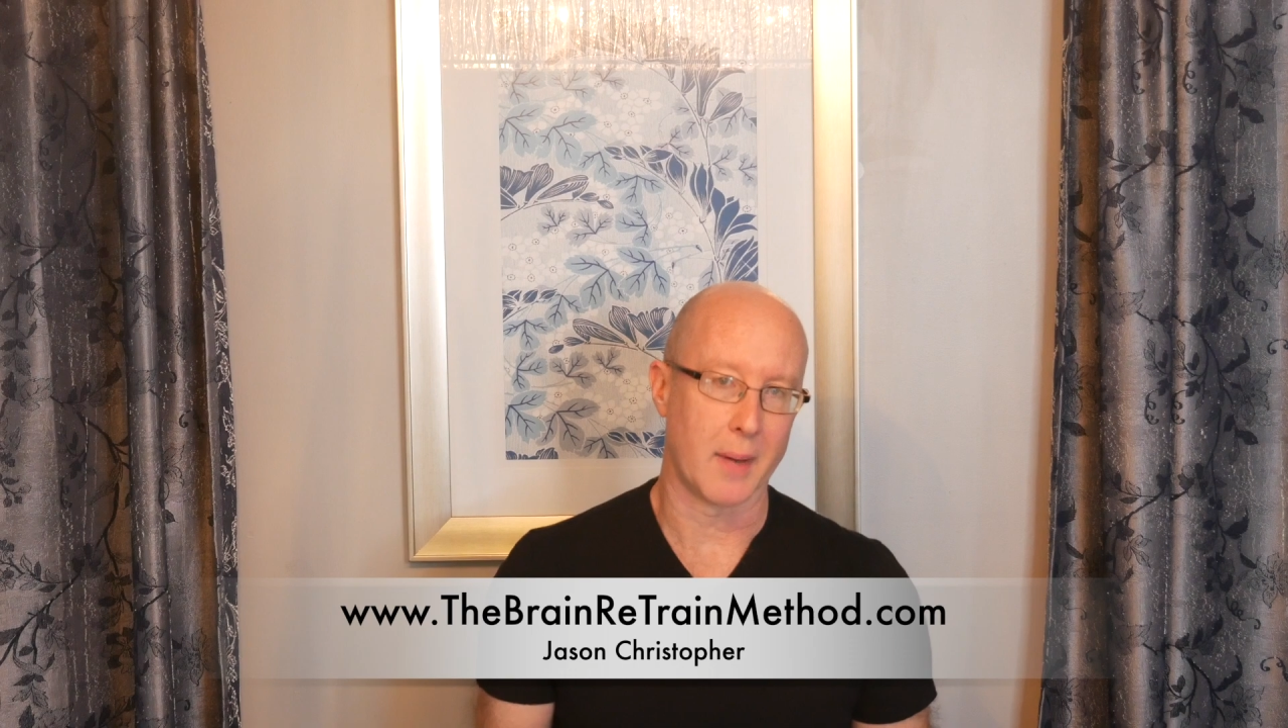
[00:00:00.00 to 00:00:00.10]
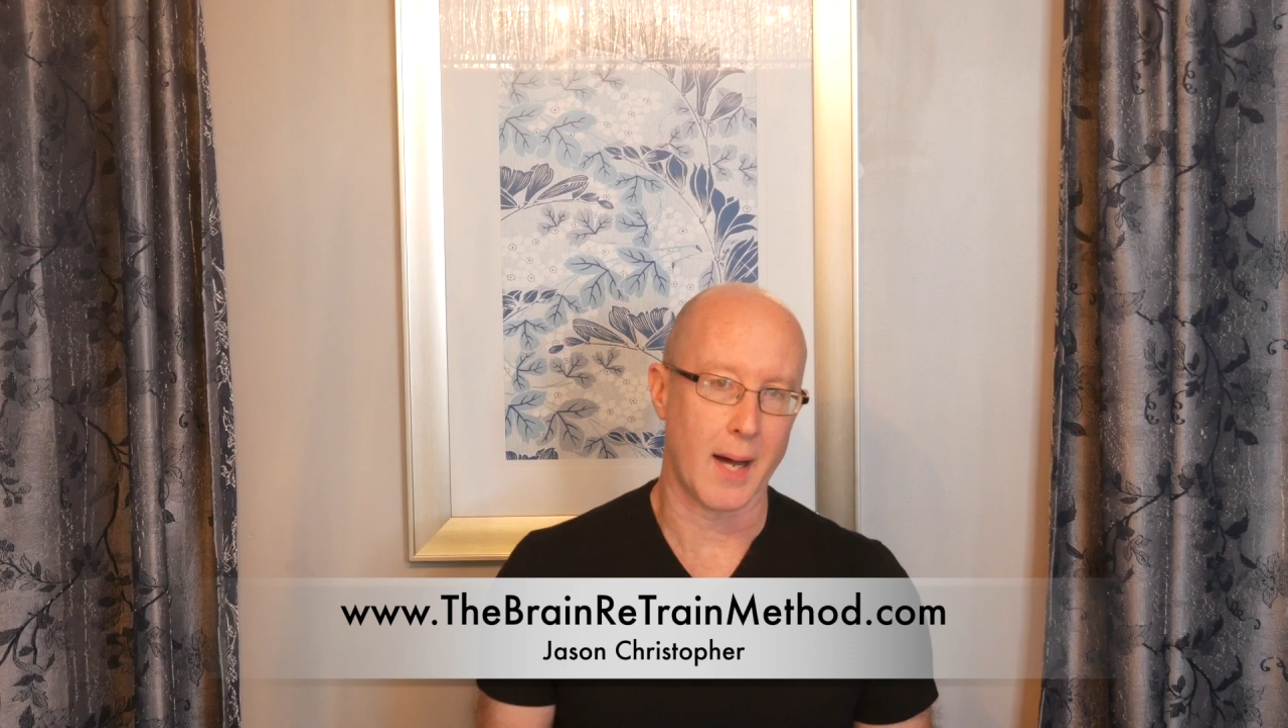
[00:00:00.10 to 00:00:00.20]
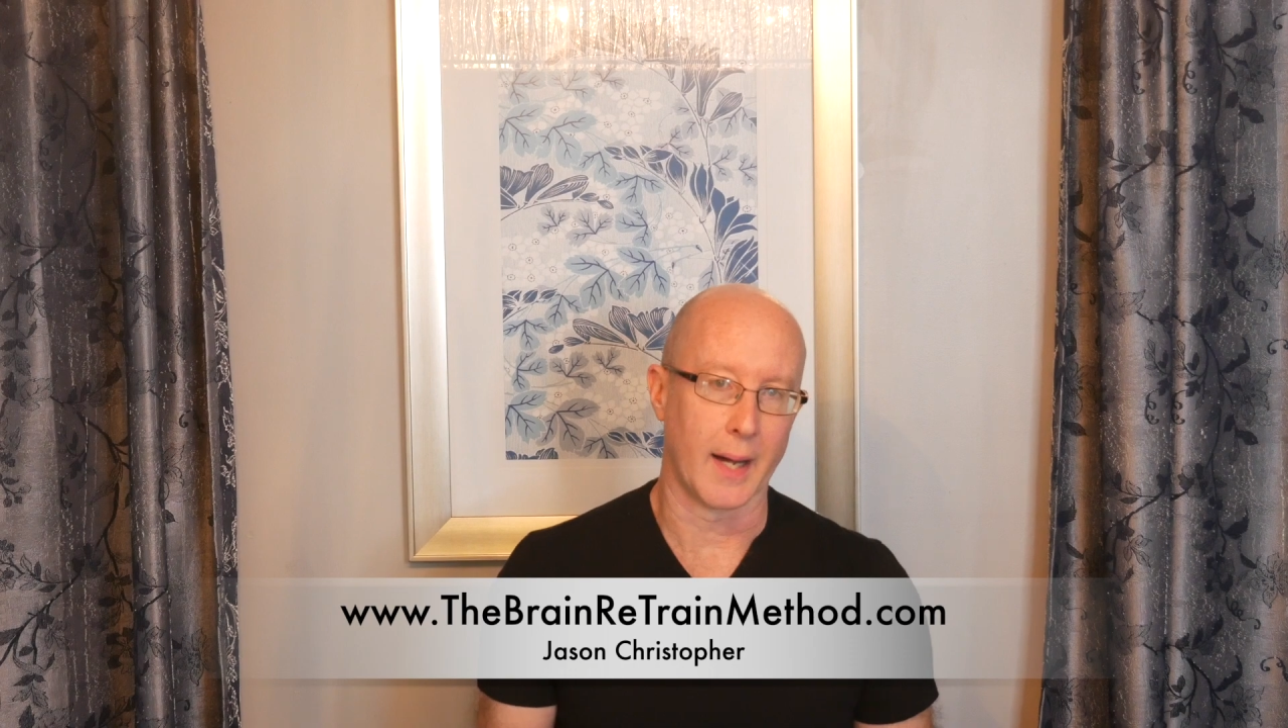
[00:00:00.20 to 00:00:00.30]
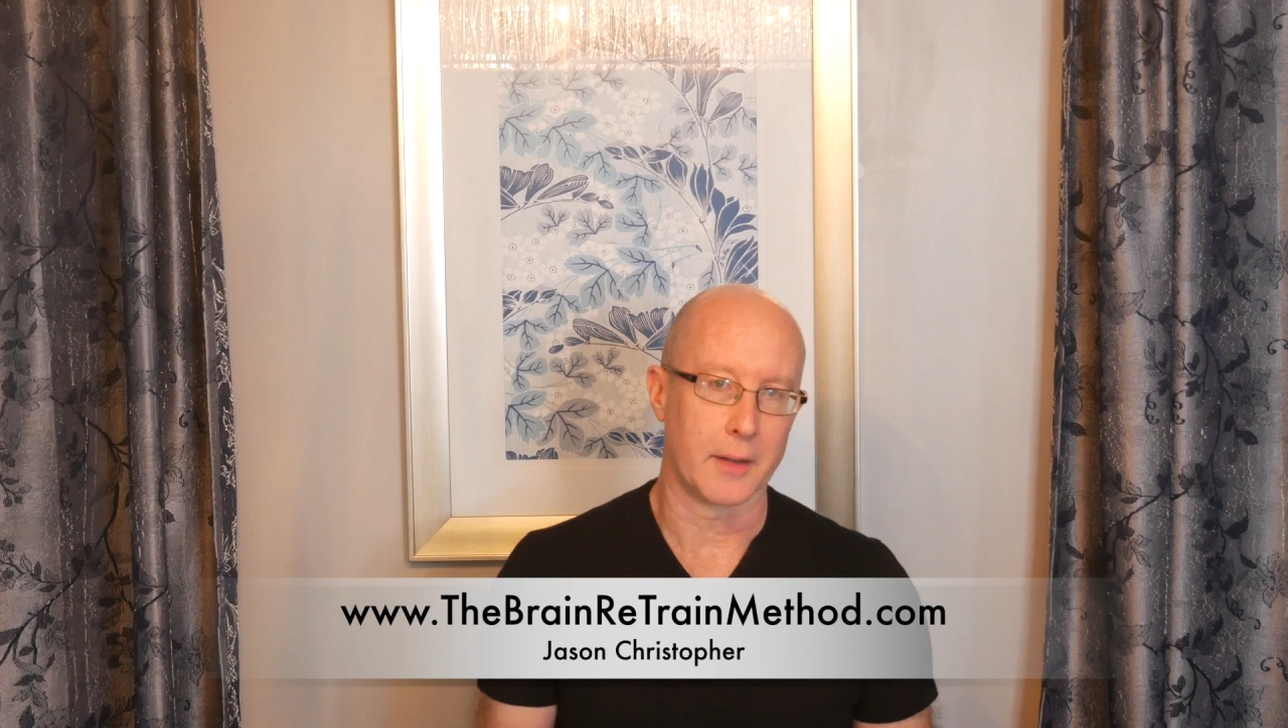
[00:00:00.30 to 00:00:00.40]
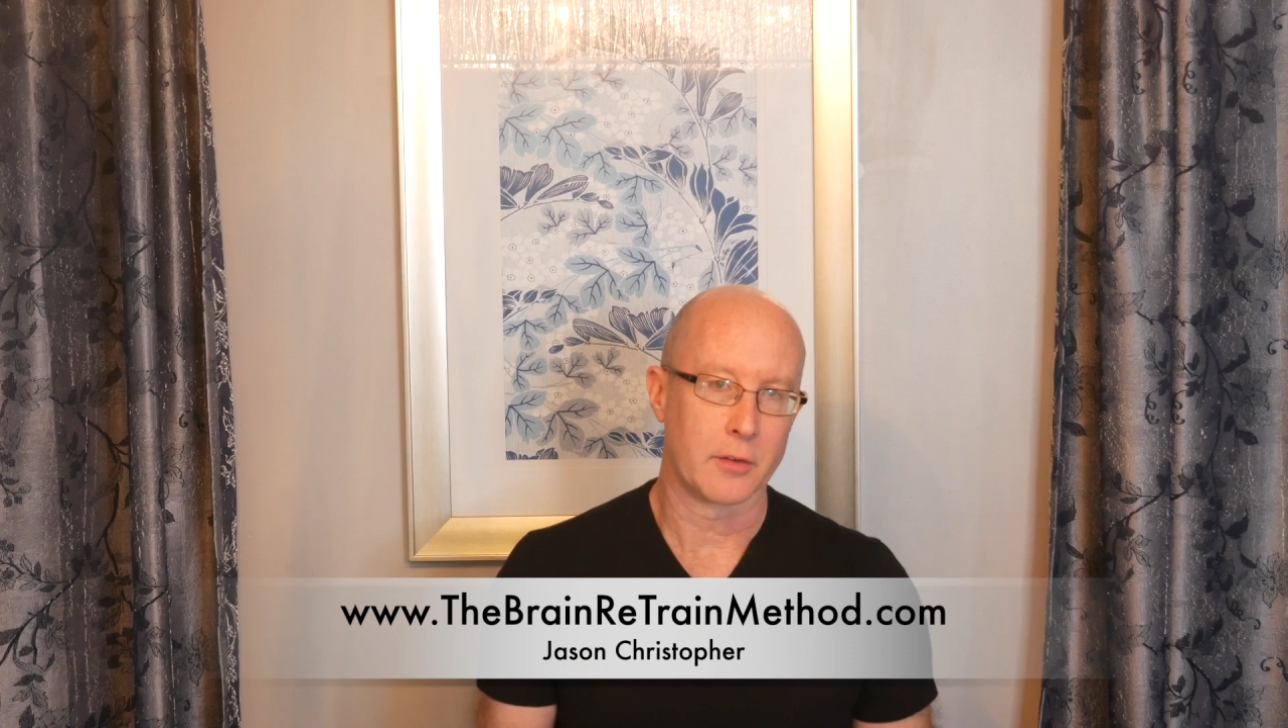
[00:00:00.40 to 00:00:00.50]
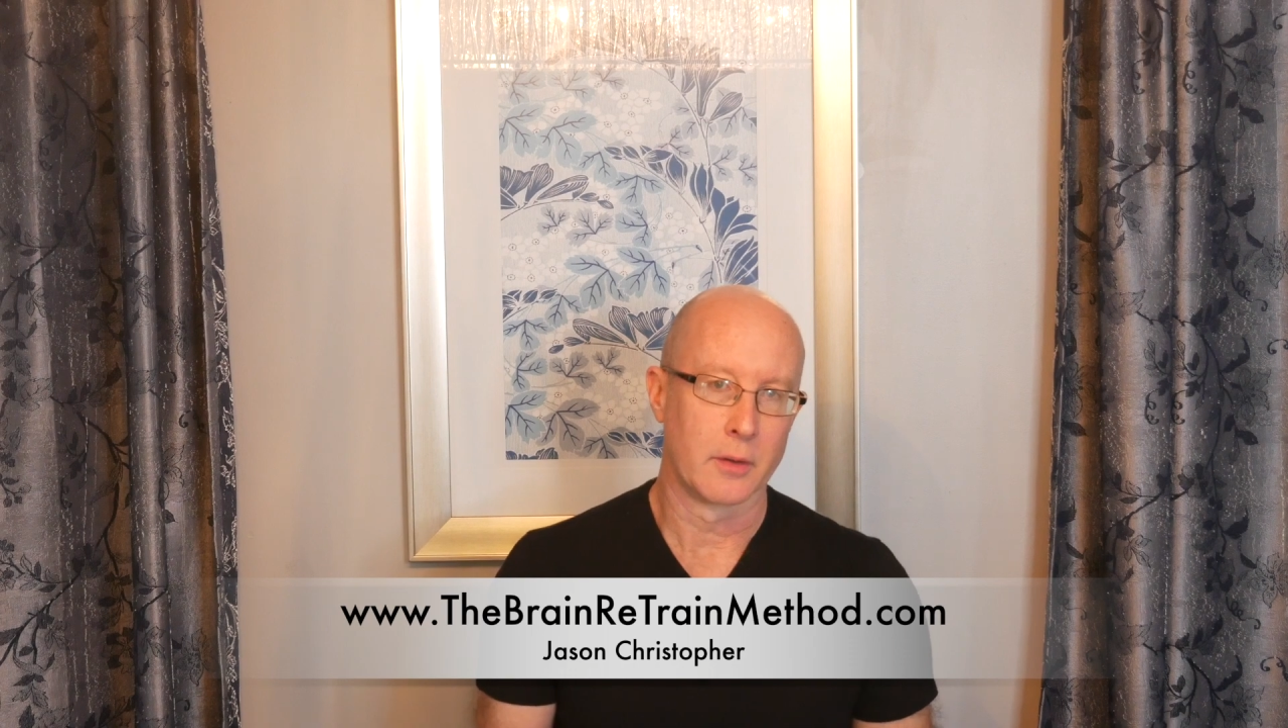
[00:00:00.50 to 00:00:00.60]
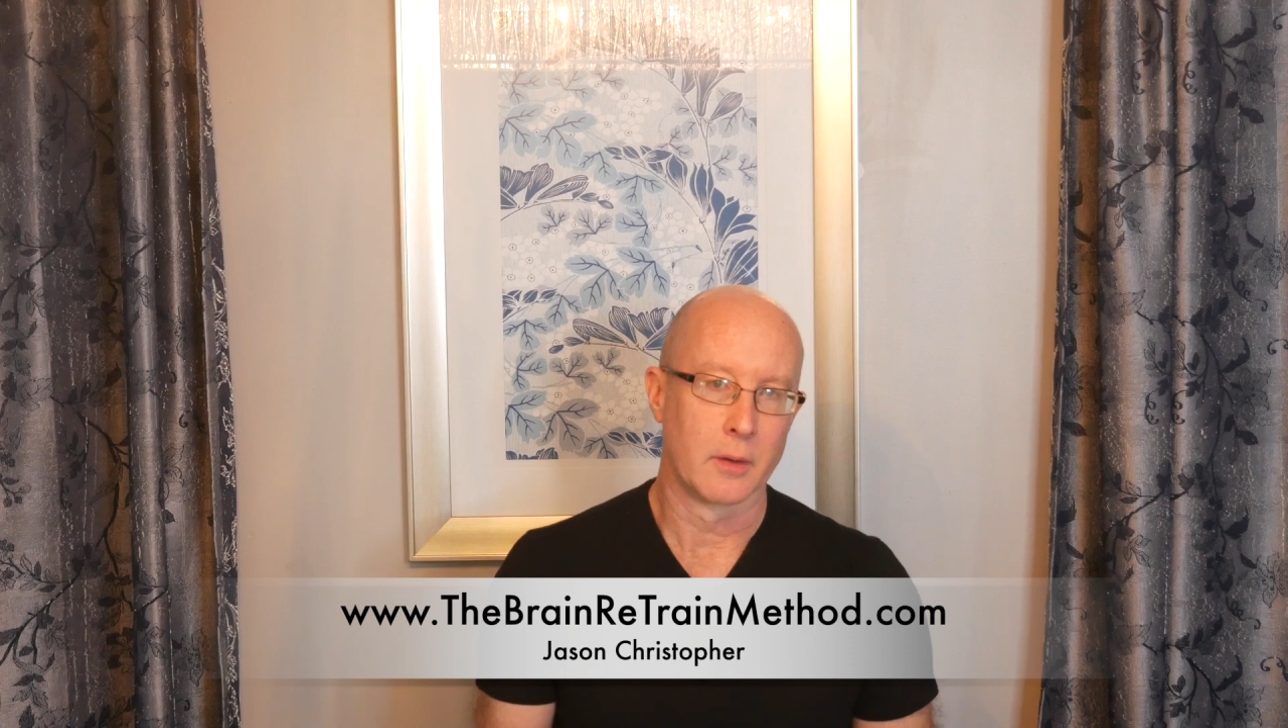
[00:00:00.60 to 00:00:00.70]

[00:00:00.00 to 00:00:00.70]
behind.